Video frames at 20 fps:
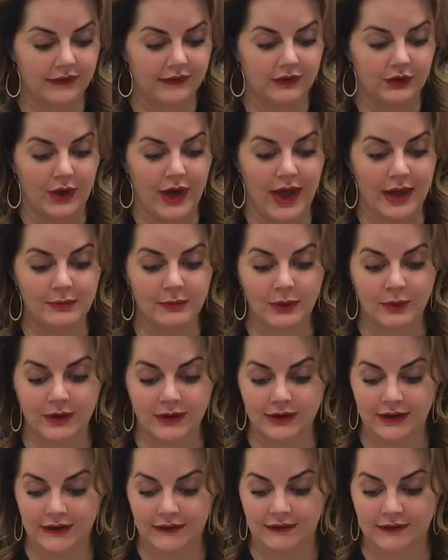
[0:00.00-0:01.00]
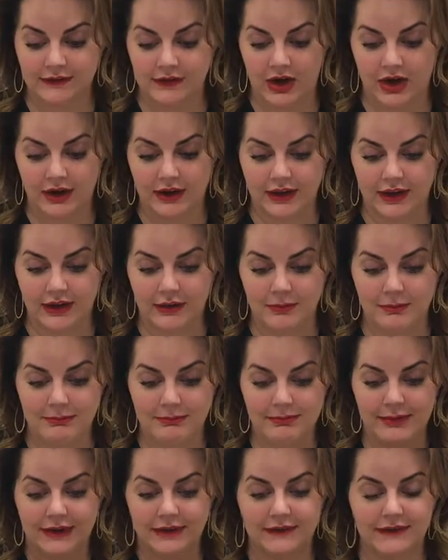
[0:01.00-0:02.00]
So I'm going to get started
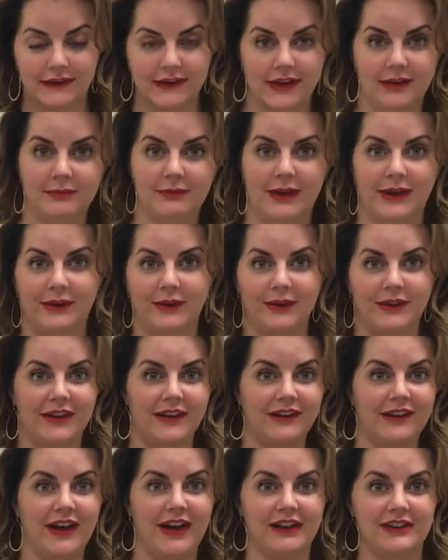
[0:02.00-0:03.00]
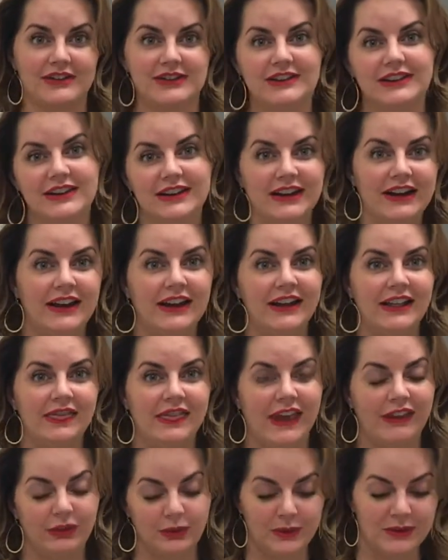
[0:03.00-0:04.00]
mixing up my whole concoction here.
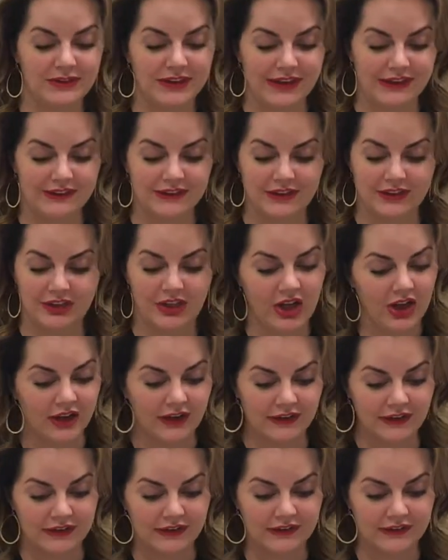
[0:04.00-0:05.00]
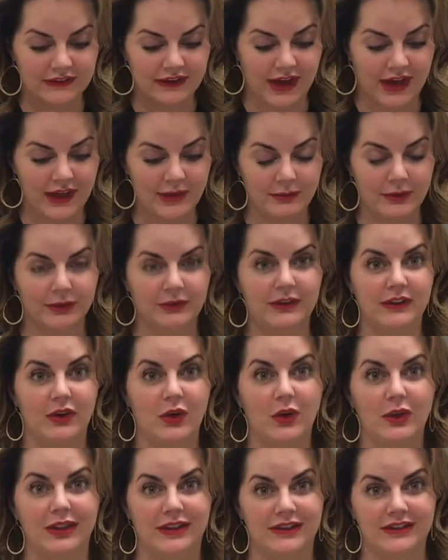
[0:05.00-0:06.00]
That's what takes the longest time of the
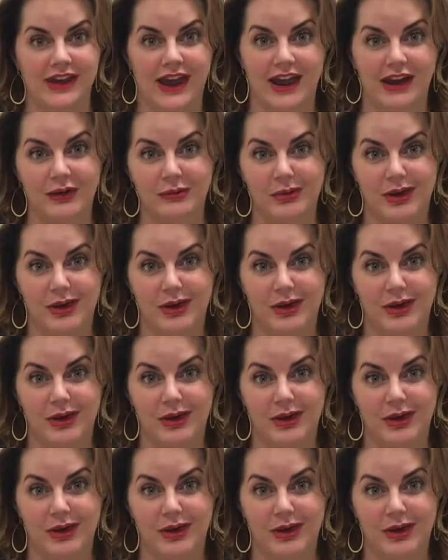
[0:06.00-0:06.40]
whole entire